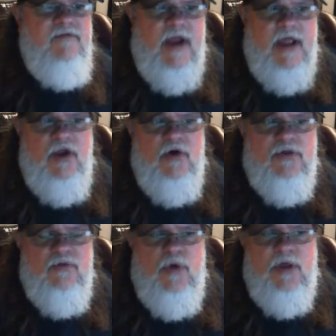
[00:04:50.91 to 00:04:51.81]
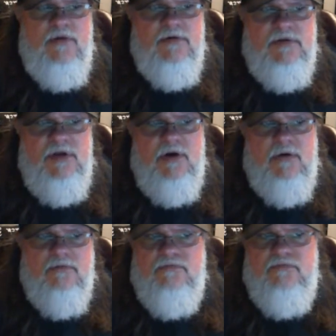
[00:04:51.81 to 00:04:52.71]
and I know that whether
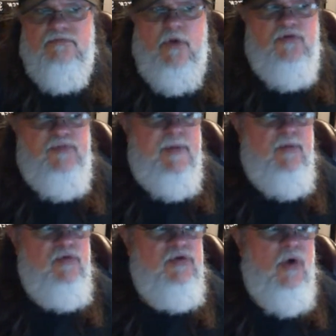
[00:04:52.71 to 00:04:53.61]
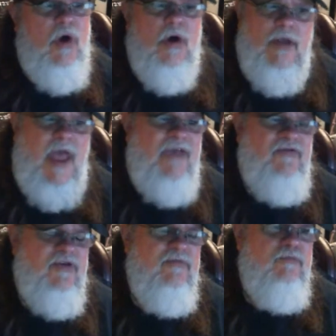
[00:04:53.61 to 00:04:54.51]
most people did well, and
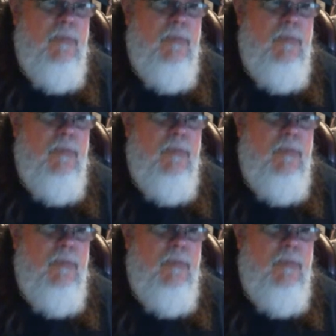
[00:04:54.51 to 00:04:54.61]
actually